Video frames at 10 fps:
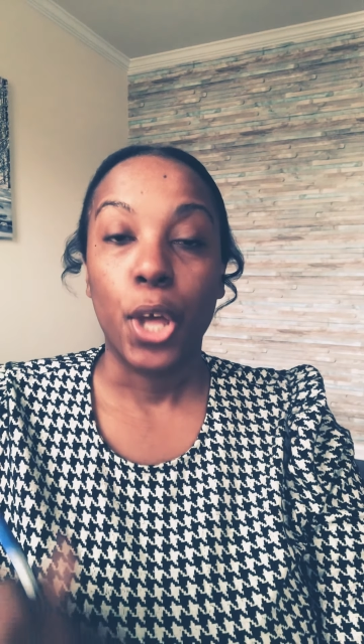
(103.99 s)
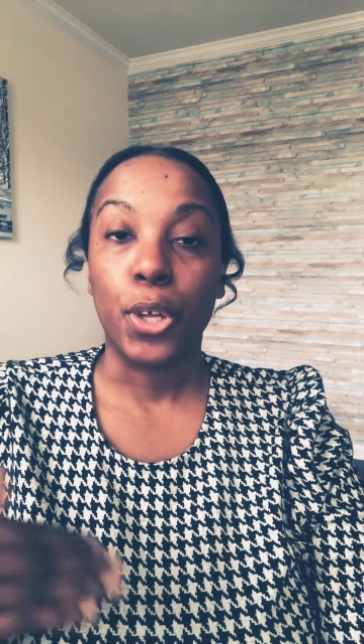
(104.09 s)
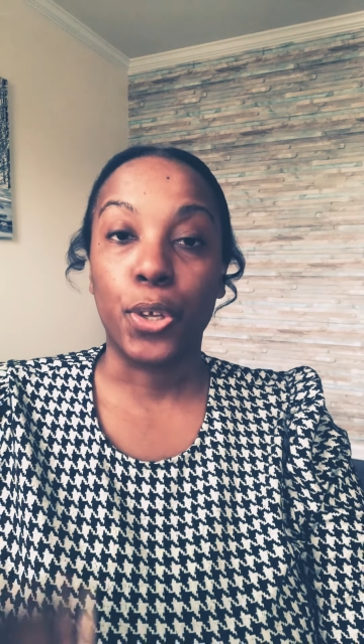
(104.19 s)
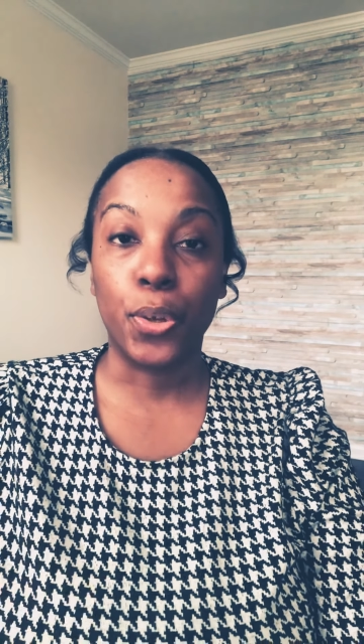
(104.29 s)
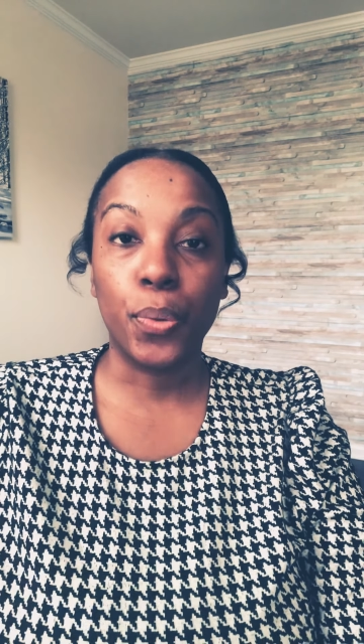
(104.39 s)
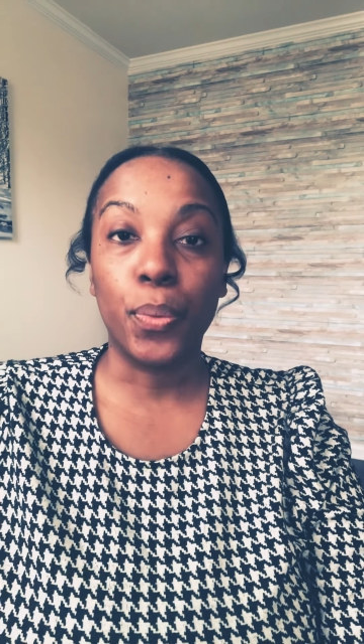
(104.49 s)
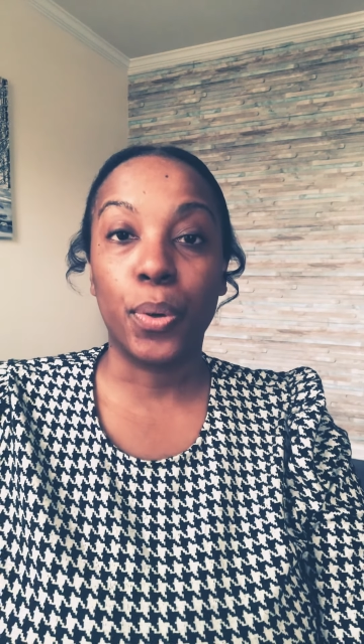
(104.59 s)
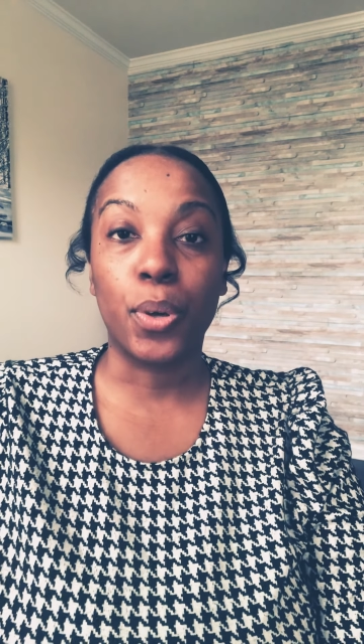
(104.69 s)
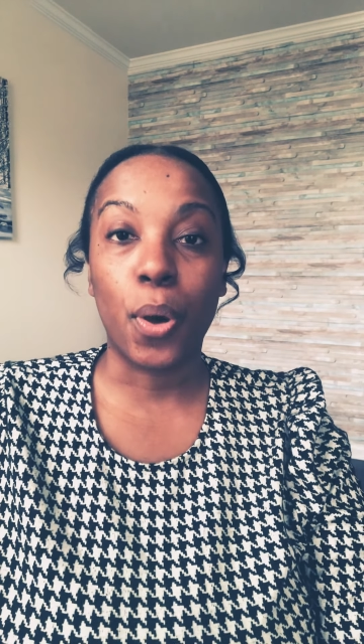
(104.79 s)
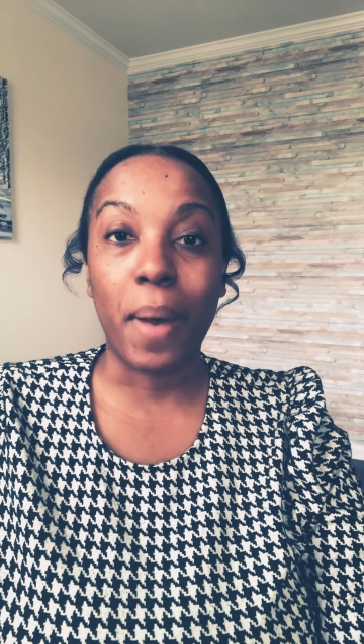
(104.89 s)
you
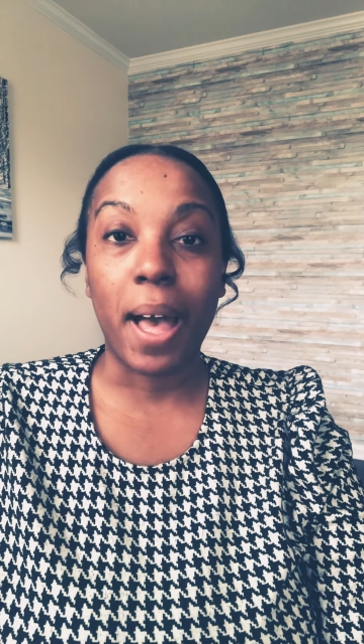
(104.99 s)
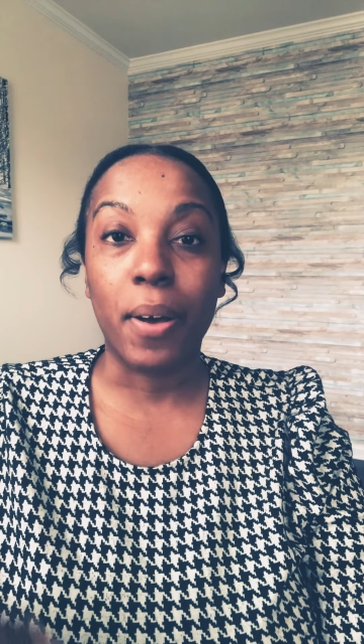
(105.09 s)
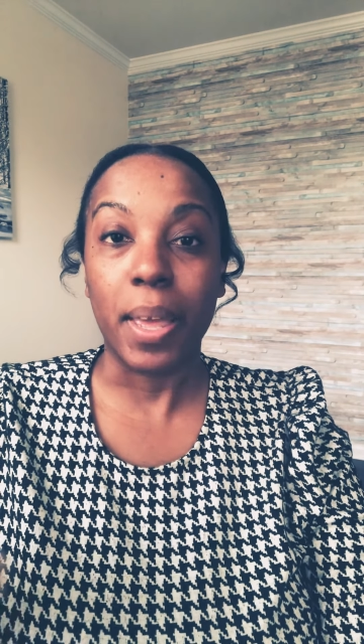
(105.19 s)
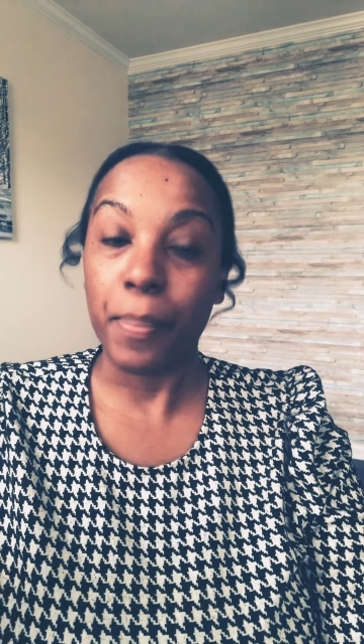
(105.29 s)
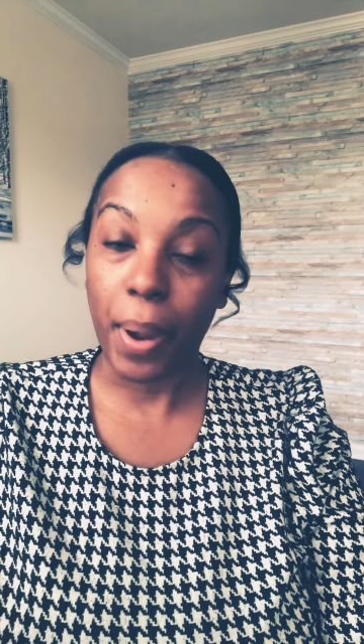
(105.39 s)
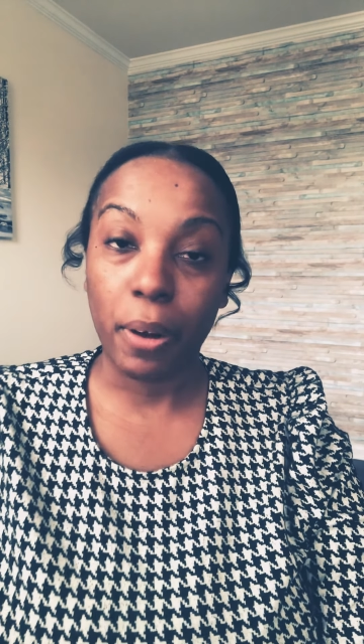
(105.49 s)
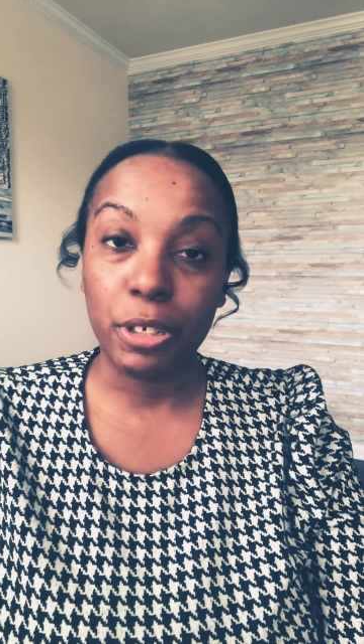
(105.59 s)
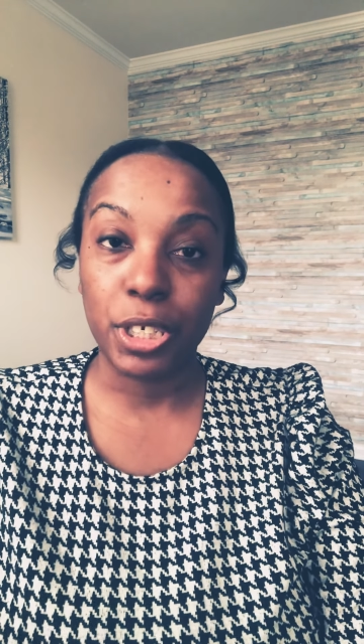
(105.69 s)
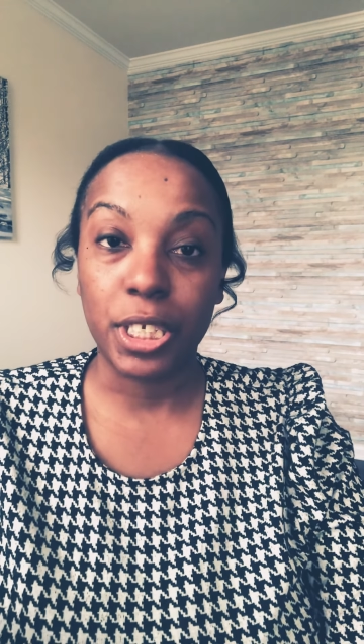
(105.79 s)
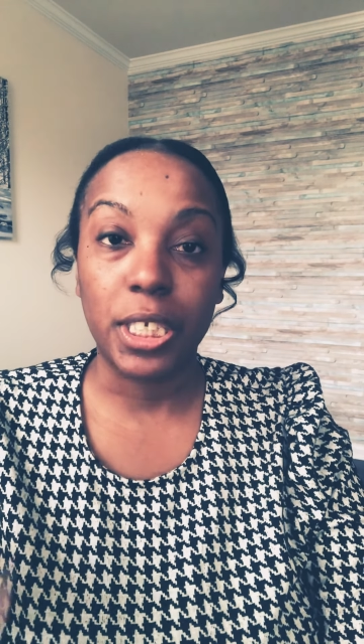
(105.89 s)
will go out and
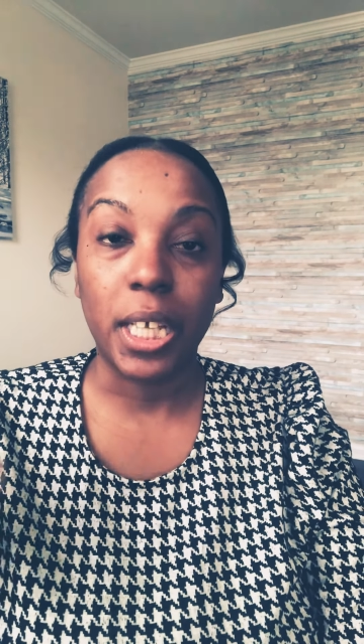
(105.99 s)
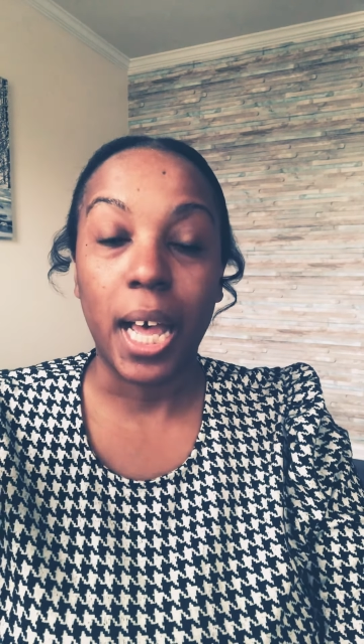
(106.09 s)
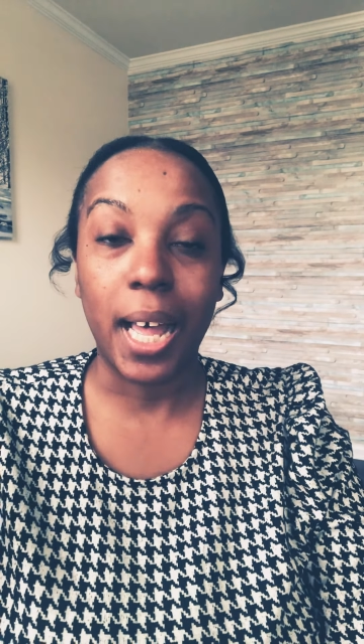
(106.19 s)
purchase